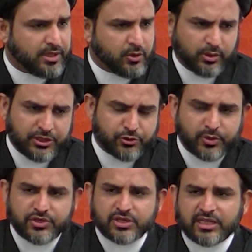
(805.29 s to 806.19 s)
Only 3
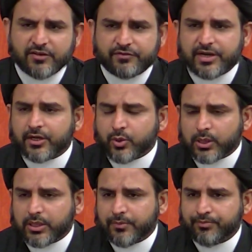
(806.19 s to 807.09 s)
inshallah, very
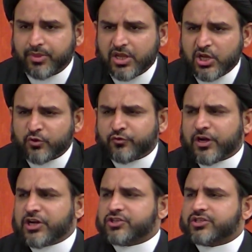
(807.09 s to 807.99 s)
quickly.
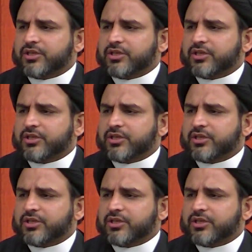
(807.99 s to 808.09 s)
First,